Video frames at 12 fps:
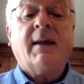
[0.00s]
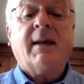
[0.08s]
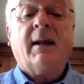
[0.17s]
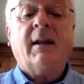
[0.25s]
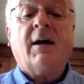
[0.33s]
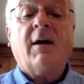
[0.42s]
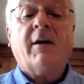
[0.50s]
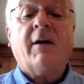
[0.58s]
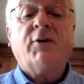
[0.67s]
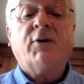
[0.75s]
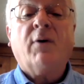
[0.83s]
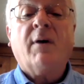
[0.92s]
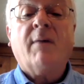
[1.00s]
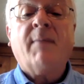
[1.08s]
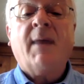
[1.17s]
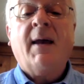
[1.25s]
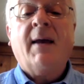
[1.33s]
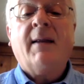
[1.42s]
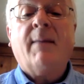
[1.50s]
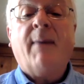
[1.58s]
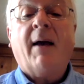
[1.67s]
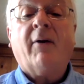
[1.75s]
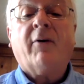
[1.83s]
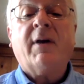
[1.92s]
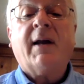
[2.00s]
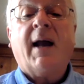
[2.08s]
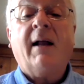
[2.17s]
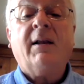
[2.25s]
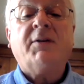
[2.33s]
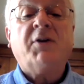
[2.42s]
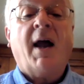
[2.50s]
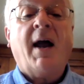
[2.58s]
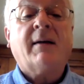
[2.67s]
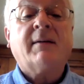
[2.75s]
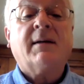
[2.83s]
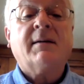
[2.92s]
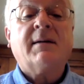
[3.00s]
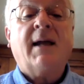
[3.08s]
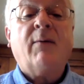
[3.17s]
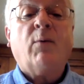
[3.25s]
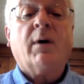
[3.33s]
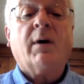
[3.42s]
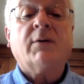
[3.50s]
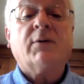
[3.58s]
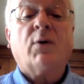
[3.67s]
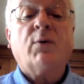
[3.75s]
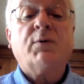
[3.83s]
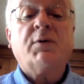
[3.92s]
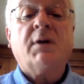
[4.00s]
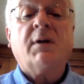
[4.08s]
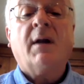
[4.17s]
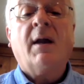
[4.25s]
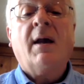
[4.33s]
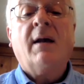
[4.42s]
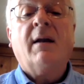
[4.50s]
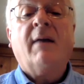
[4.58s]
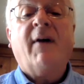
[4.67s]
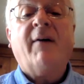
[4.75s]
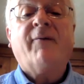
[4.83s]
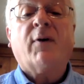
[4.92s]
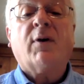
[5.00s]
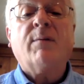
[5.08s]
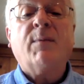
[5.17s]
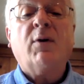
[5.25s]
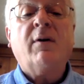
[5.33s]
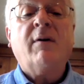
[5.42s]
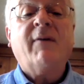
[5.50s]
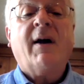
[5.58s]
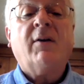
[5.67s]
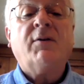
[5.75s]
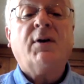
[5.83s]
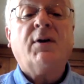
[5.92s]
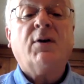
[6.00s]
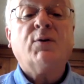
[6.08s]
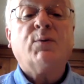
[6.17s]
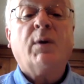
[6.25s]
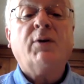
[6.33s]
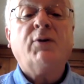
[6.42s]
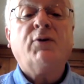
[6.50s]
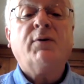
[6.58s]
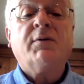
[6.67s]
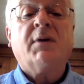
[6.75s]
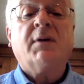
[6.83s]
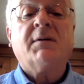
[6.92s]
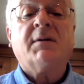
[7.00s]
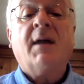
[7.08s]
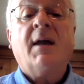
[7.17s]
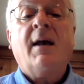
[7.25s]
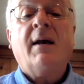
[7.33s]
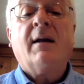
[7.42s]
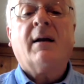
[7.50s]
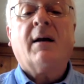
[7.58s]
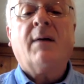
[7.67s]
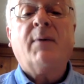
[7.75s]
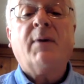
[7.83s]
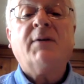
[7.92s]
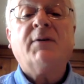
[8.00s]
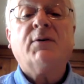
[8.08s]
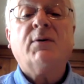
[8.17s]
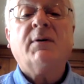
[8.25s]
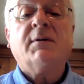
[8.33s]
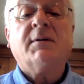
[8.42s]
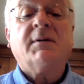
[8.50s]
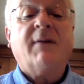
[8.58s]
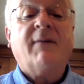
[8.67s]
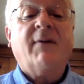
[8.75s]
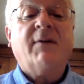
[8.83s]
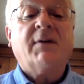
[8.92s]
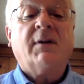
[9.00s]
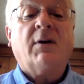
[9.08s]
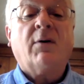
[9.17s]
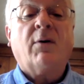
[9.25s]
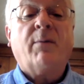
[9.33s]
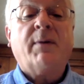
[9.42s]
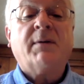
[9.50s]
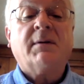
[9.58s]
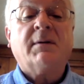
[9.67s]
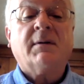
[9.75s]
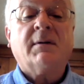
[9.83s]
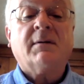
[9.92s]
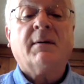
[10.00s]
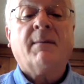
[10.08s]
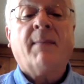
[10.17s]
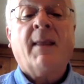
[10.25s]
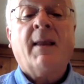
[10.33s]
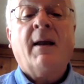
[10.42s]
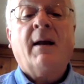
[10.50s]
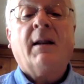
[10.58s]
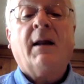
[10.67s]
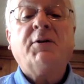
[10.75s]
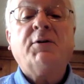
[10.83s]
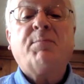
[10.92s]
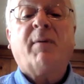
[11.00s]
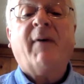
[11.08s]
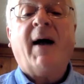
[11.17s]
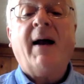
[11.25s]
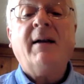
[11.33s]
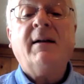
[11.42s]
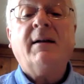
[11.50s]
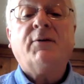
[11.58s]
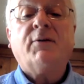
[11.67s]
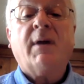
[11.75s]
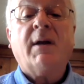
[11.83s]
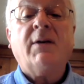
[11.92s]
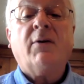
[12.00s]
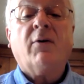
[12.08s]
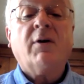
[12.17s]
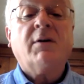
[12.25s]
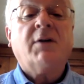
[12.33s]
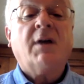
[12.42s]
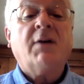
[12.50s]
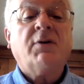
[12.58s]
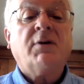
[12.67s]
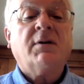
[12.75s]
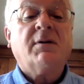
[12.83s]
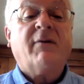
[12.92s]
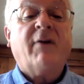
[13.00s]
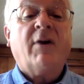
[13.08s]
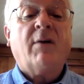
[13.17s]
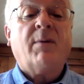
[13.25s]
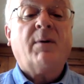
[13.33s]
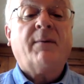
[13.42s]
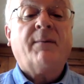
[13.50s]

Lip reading: Kellogg Auditorium, the Battle Creek College Access Network is hosting an event for community volunteers willing to assist and accompany students as they visit local businesses. Lunch is provided and training orientation is available.